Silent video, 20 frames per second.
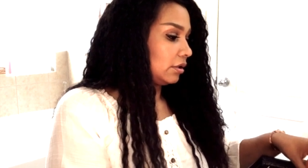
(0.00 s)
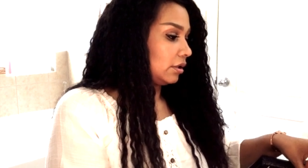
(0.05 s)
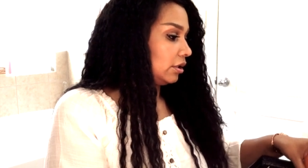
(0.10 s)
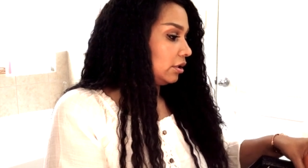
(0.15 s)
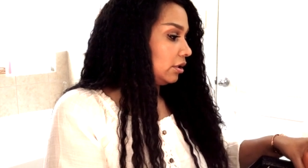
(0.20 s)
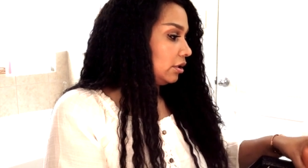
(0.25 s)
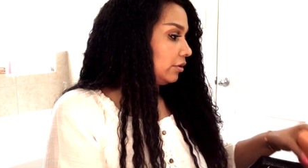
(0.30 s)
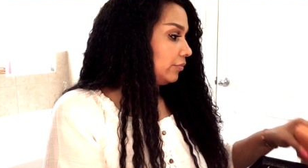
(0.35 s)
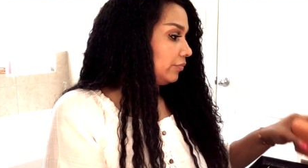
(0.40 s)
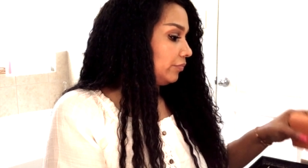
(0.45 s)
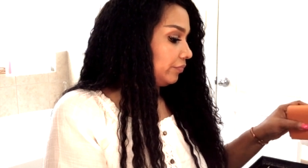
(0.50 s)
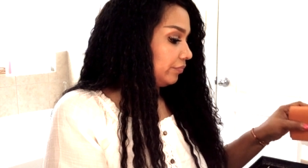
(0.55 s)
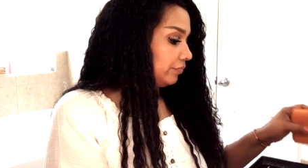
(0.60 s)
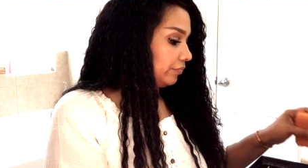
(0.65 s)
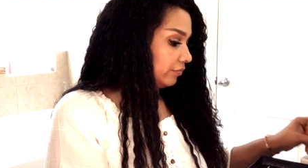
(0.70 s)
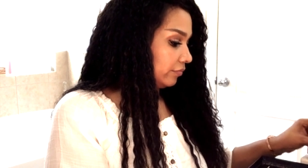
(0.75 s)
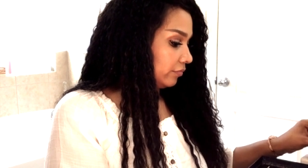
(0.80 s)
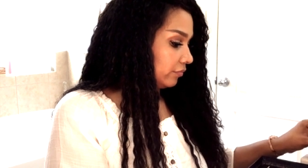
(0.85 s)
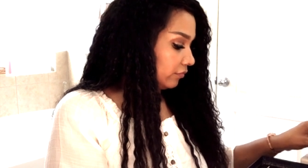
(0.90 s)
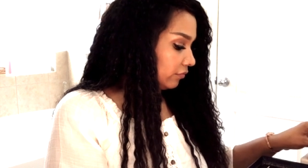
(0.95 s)
Um,
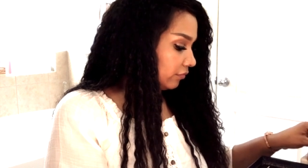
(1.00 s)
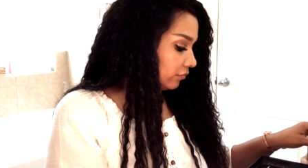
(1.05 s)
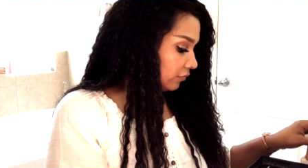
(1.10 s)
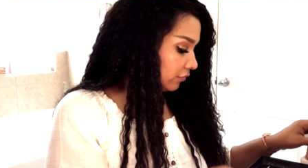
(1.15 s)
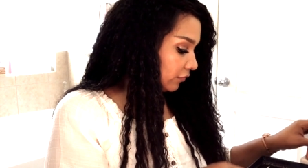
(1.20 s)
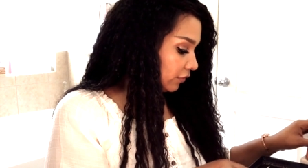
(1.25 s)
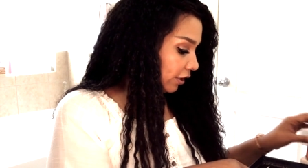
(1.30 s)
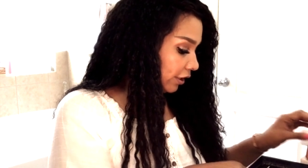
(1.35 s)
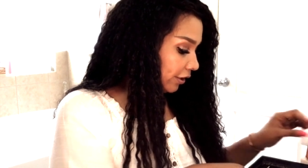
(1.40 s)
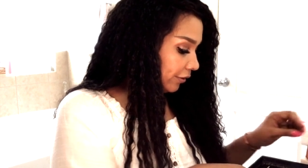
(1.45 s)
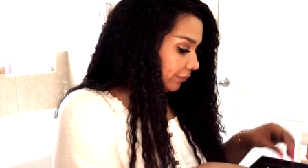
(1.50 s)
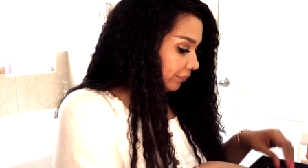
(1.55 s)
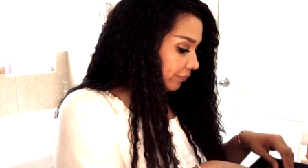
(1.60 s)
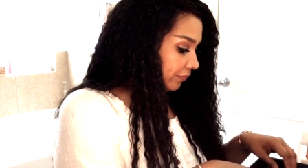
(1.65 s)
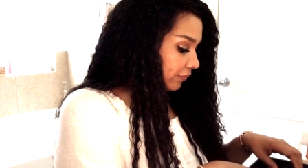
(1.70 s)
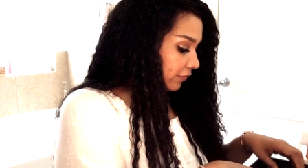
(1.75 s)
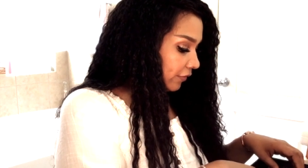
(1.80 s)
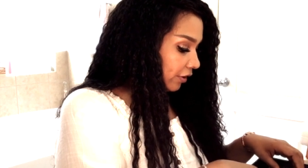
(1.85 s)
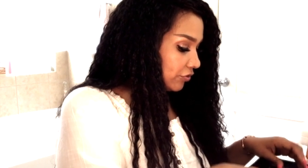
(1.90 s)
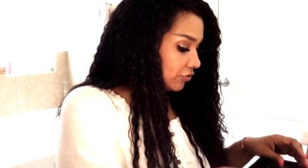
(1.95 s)
okay,
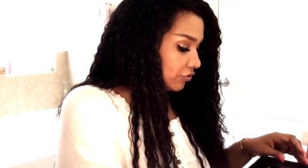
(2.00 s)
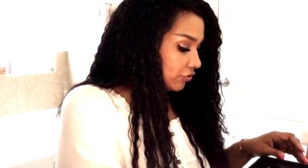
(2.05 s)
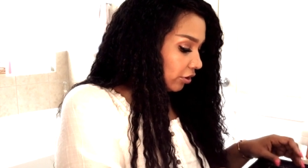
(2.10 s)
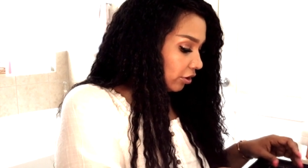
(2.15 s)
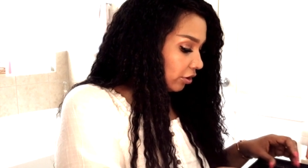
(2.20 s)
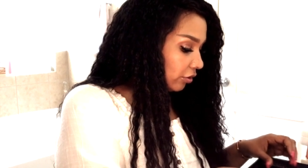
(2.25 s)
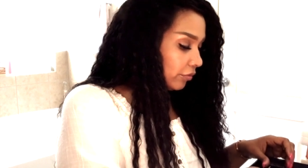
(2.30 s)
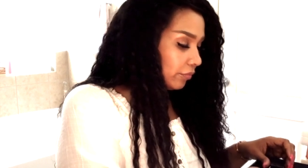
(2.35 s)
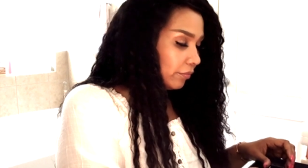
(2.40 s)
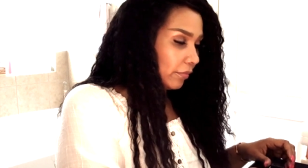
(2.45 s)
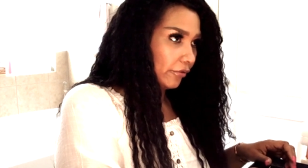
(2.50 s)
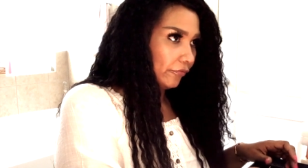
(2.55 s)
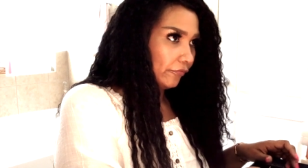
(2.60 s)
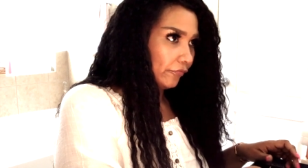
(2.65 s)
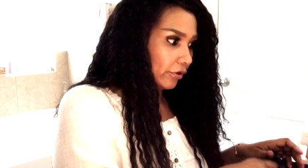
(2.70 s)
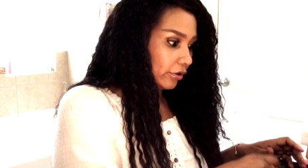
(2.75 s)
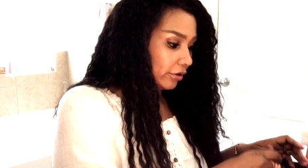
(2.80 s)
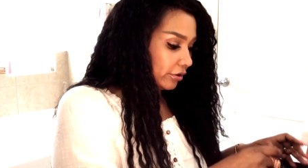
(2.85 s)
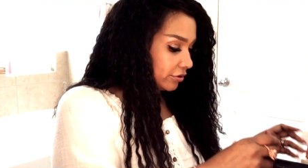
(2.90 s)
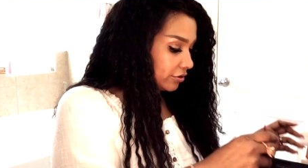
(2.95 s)
I'll start with my
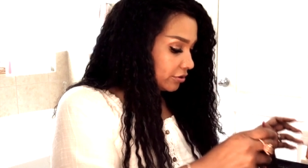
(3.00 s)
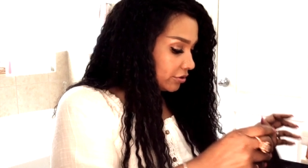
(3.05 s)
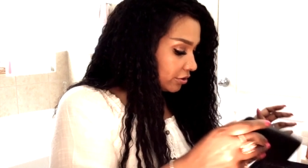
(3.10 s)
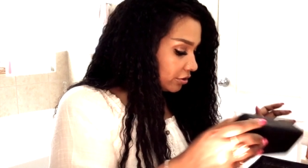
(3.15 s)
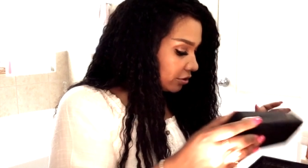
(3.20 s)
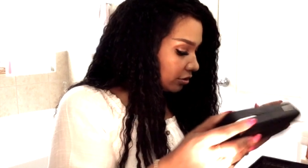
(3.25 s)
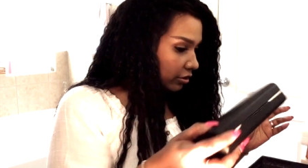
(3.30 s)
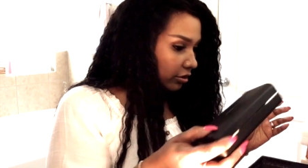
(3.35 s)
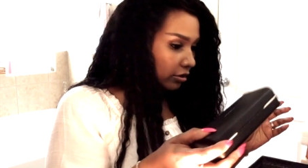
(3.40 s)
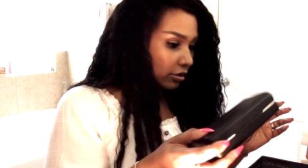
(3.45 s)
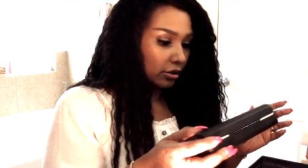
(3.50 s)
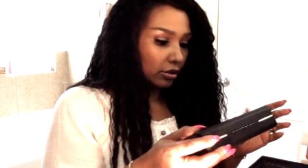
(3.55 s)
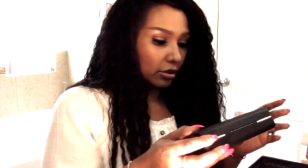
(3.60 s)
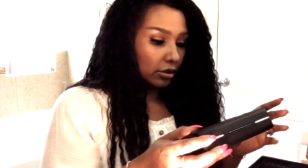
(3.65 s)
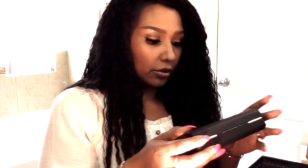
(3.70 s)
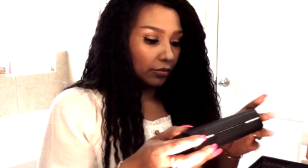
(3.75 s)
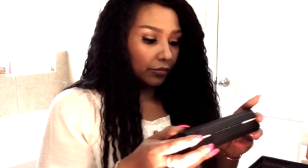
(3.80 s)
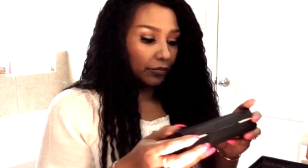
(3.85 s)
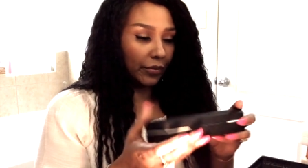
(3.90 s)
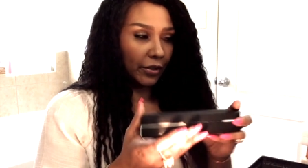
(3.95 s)
first
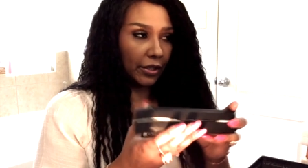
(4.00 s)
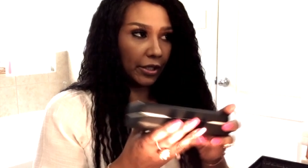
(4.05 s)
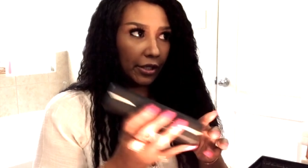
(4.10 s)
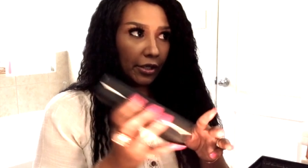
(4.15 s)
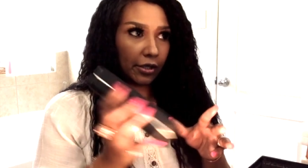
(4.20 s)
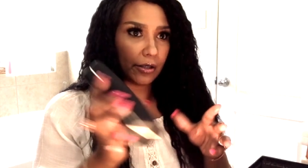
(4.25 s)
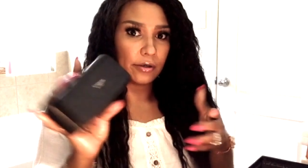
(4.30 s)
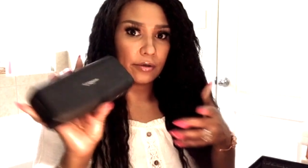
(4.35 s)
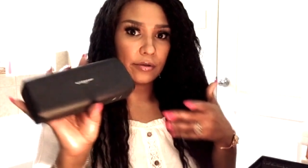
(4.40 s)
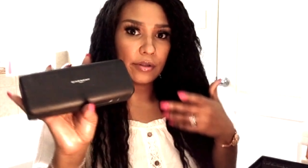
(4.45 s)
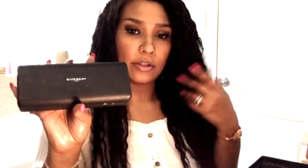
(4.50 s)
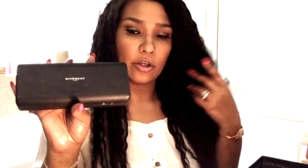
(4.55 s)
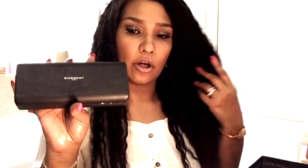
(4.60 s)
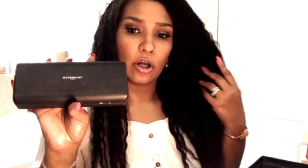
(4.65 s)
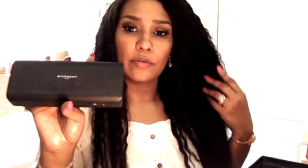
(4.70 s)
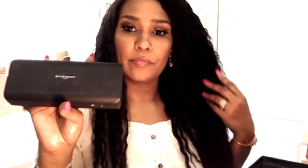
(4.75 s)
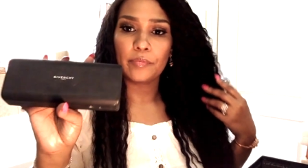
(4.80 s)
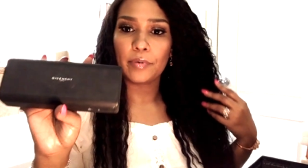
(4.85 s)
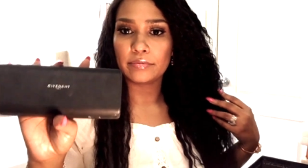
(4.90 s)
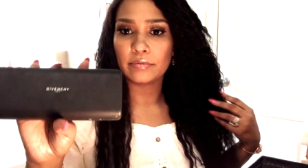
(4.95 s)
pair that y'all
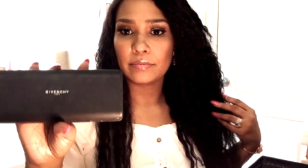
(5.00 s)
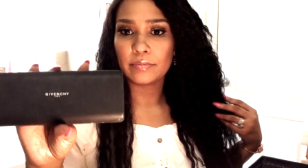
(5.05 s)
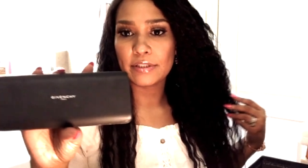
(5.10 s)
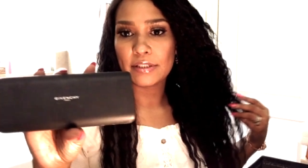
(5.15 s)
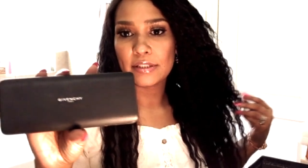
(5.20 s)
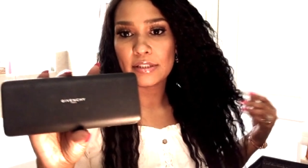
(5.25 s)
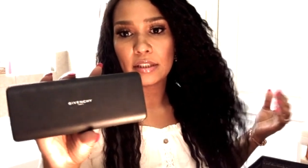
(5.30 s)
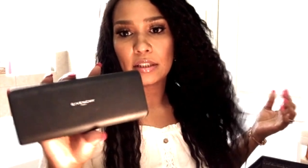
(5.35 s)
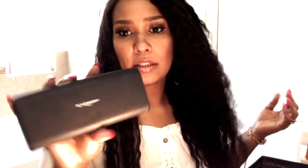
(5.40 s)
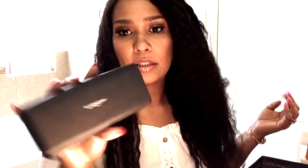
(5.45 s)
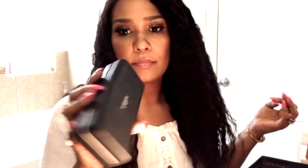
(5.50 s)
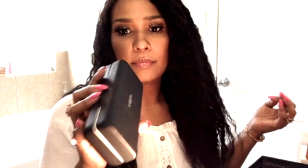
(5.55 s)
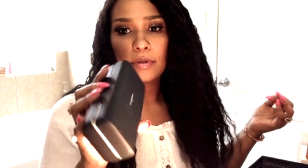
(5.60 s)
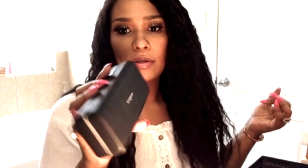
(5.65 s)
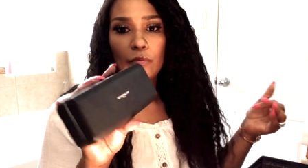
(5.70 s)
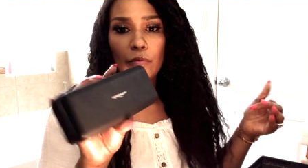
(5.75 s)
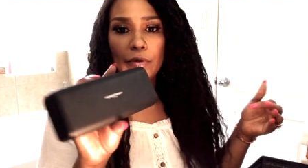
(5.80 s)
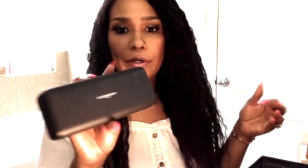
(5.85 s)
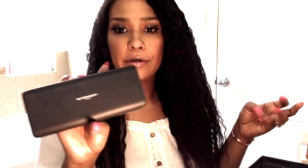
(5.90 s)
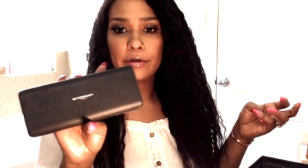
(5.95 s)
have probably seen
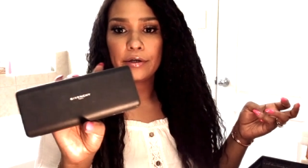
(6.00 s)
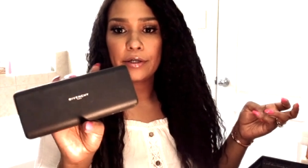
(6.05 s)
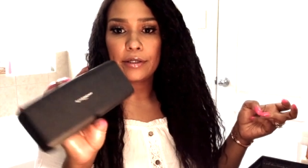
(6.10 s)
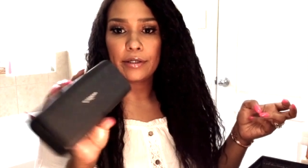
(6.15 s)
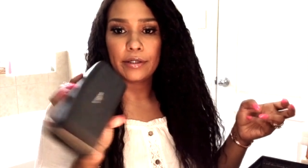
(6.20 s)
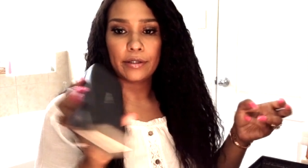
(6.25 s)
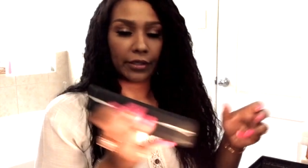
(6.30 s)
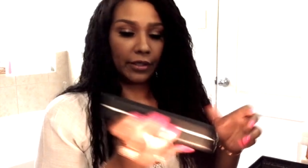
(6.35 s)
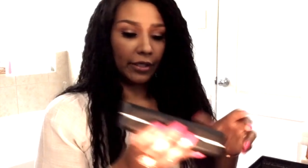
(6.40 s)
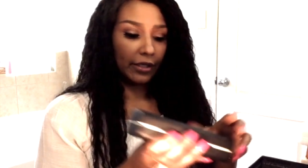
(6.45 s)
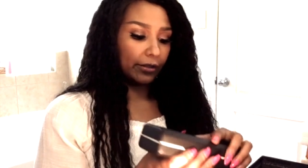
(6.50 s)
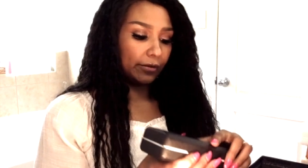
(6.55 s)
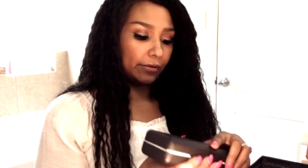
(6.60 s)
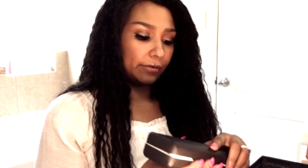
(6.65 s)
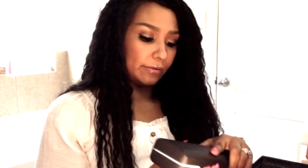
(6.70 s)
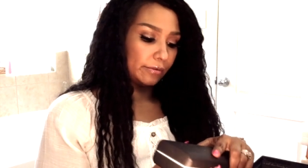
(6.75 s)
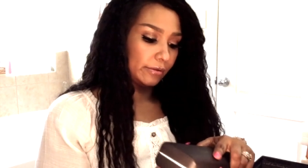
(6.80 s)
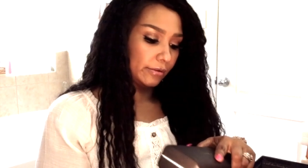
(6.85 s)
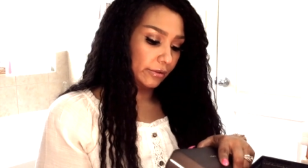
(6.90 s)
me wearing uh,